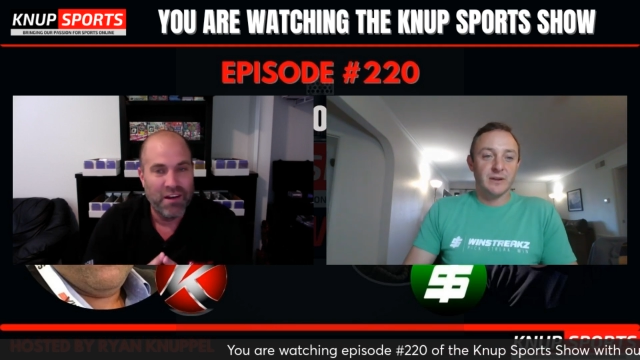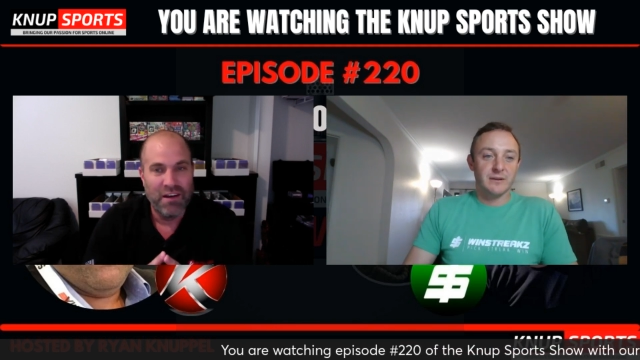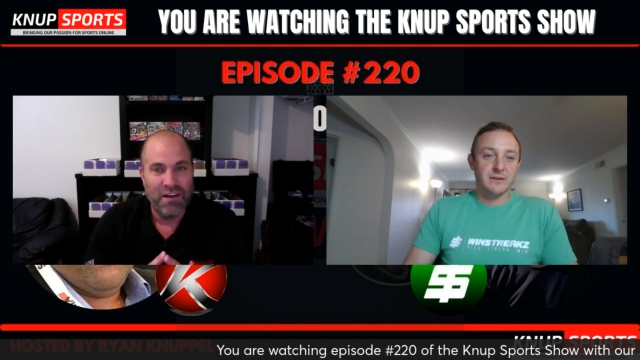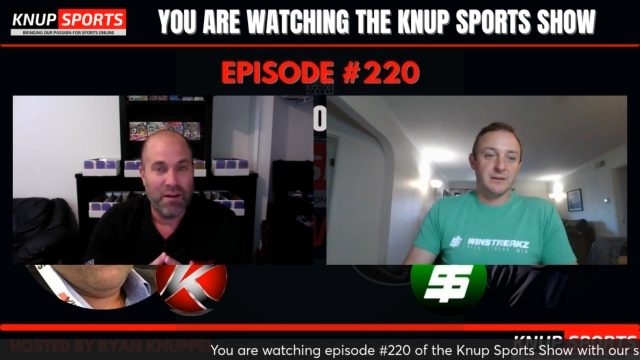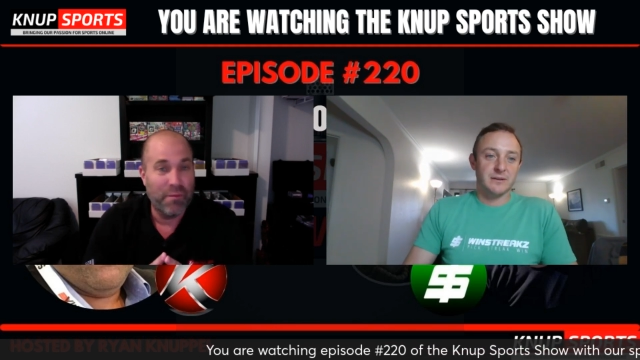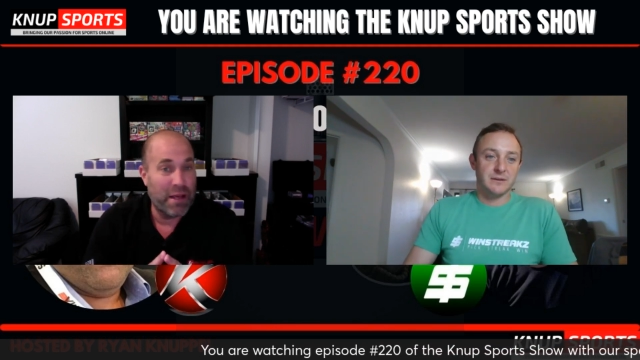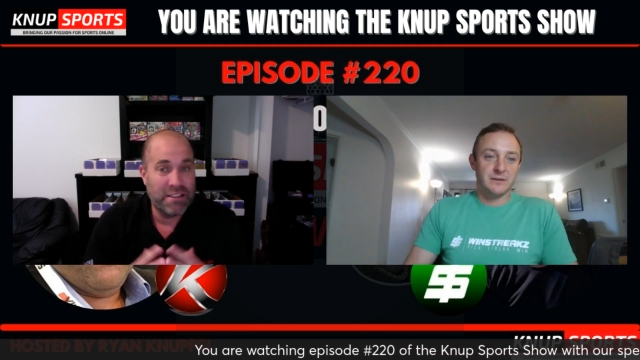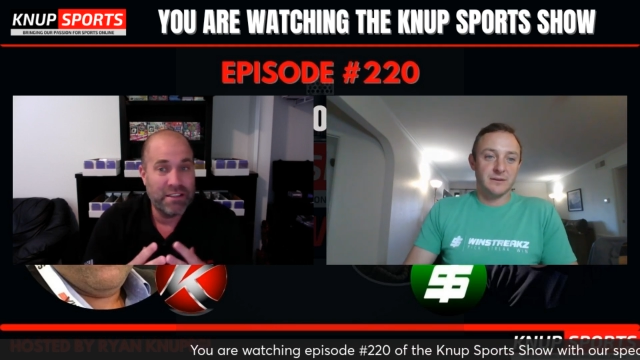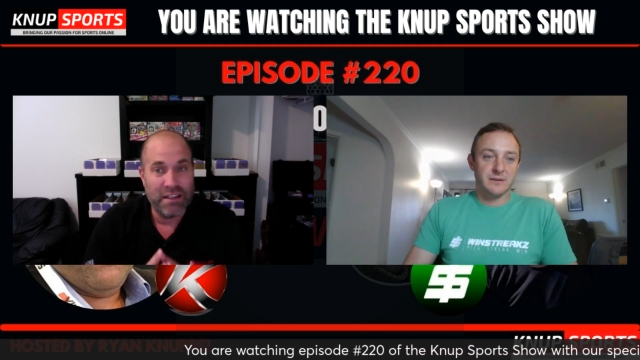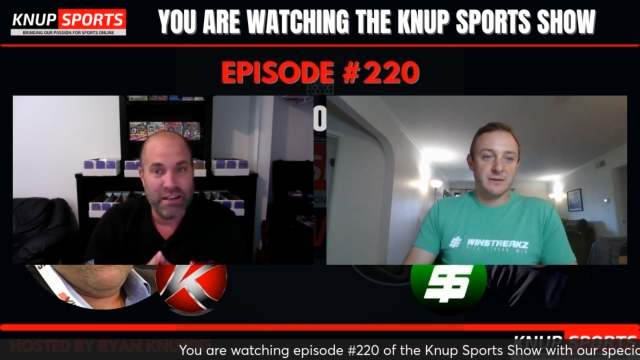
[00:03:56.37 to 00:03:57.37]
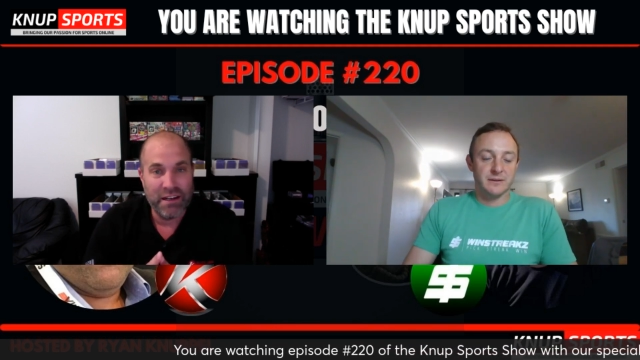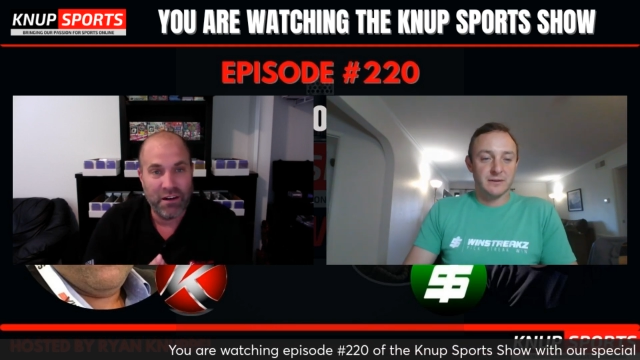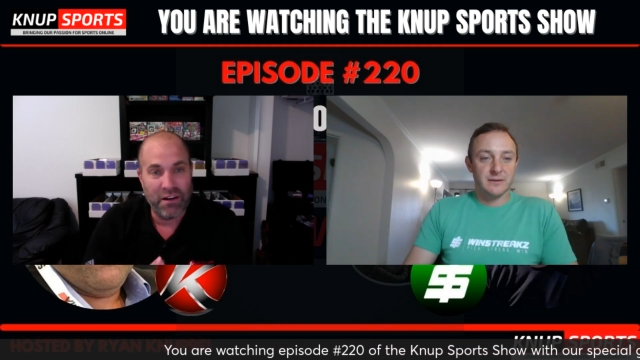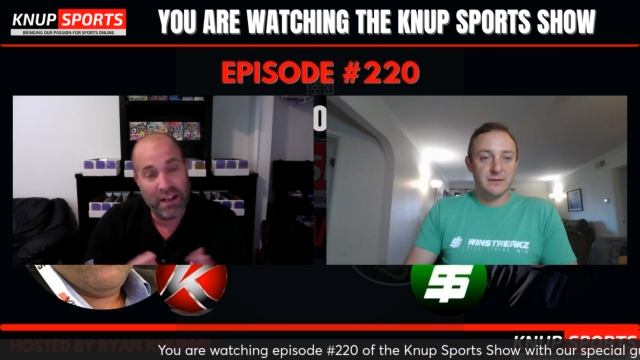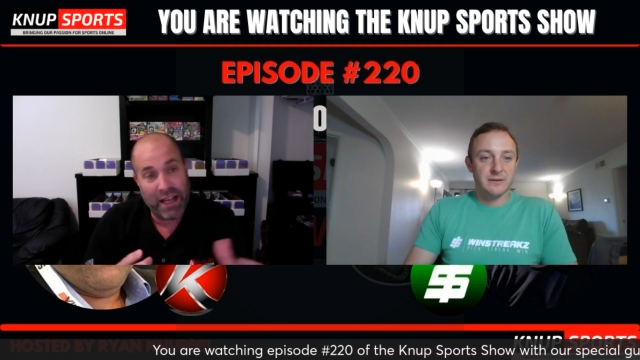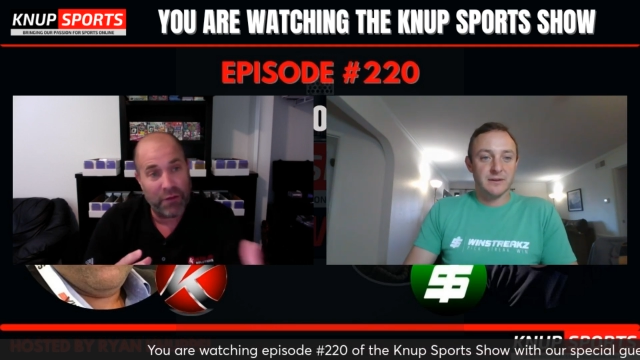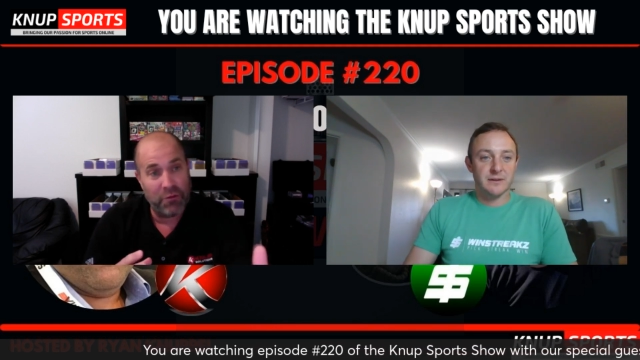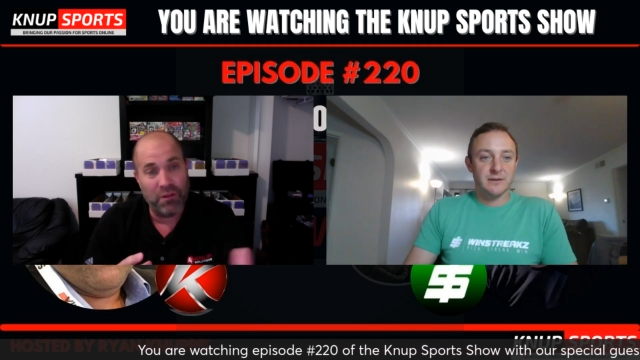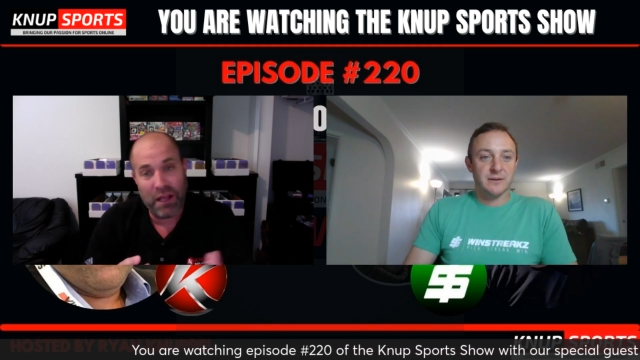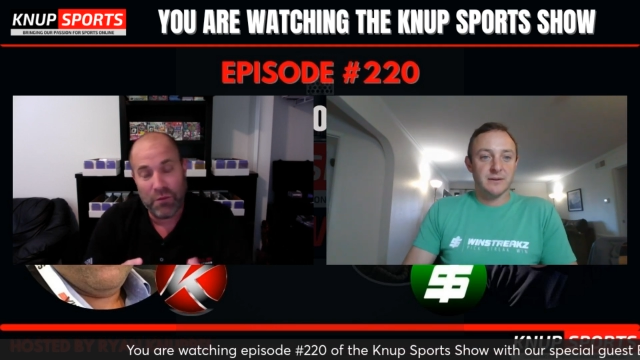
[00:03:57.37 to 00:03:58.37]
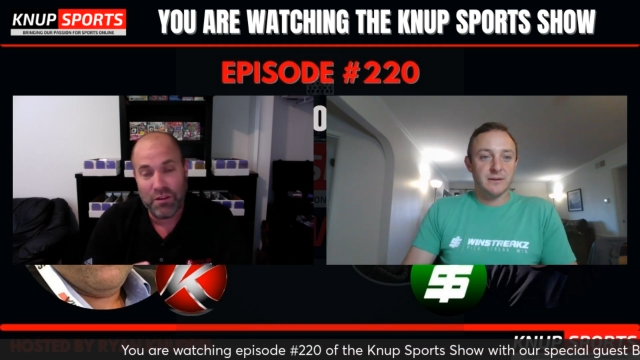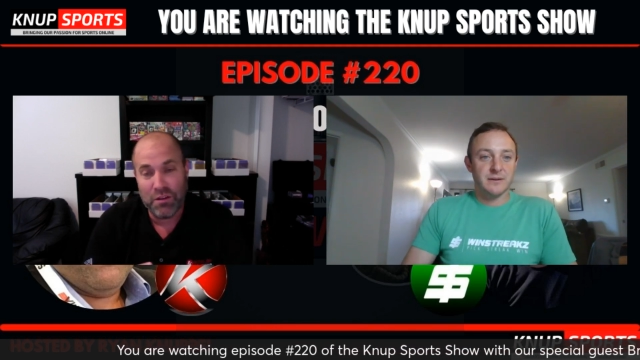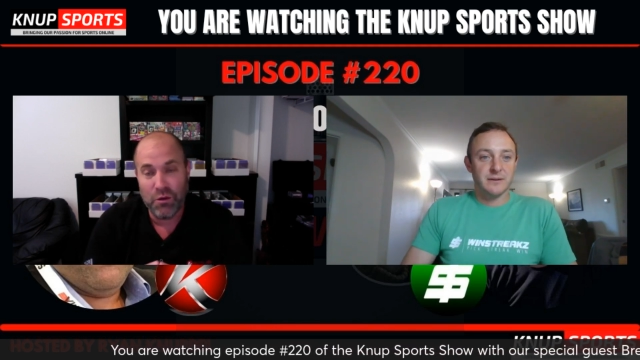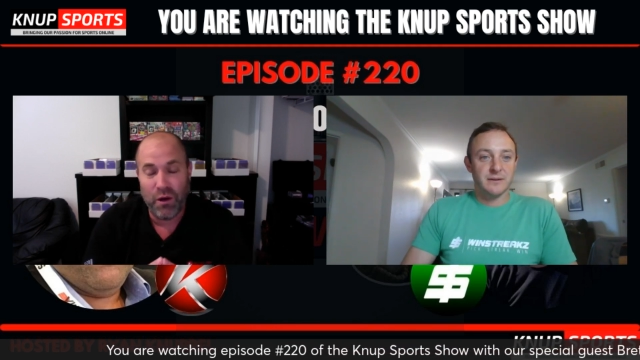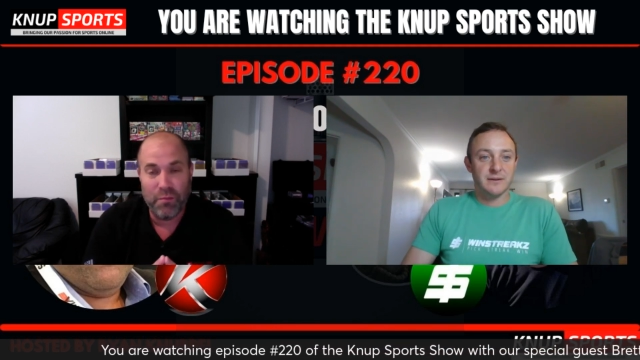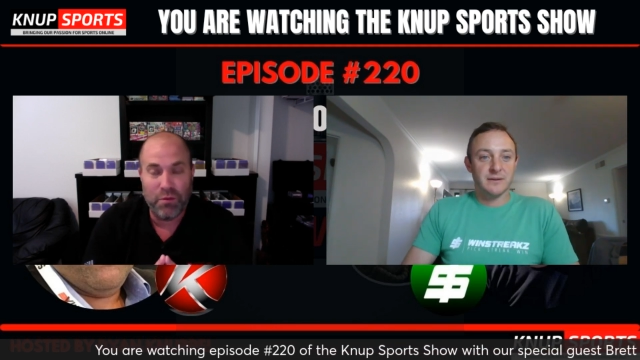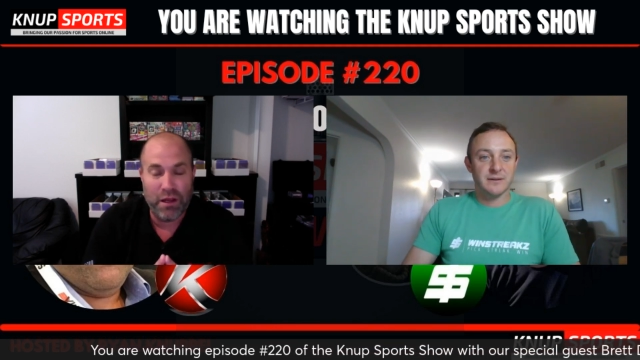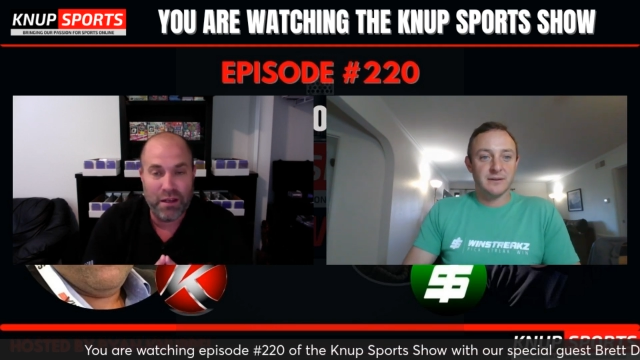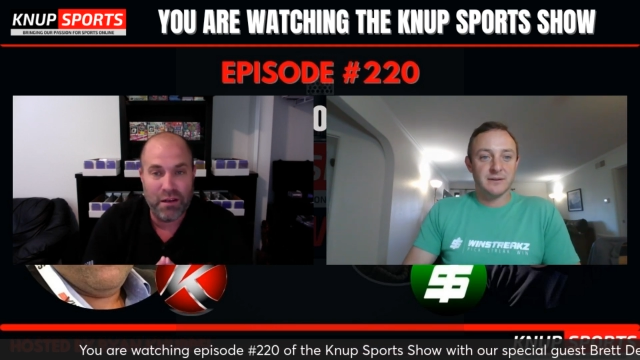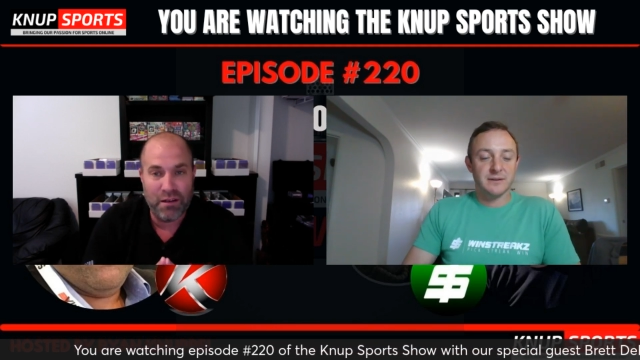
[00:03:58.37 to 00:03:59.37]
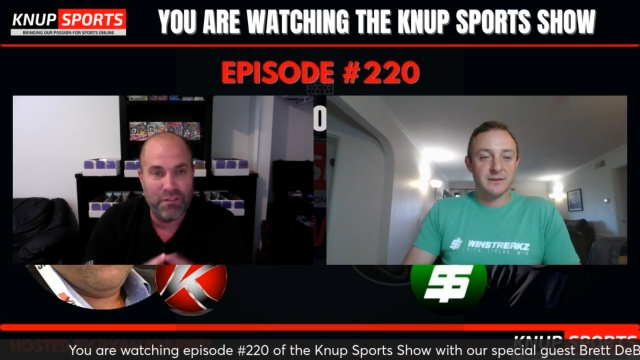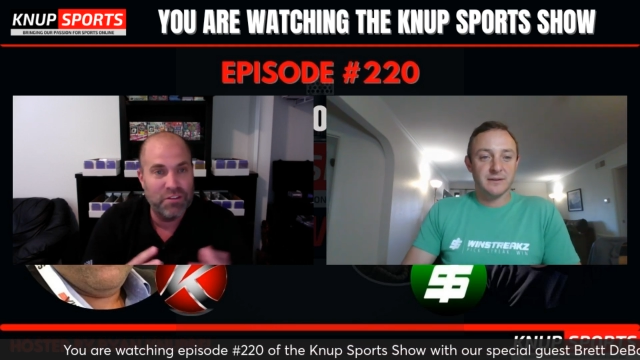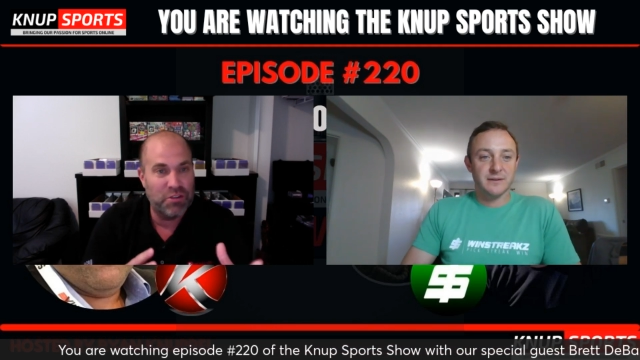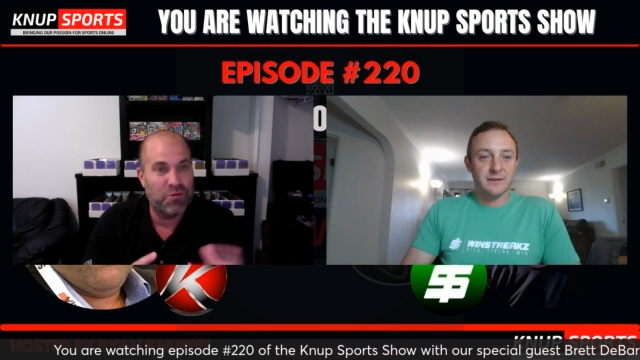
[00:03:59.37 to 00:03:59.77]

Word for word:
Speaker 1: an amazing thing to hear and i can relate with you i played uh, division three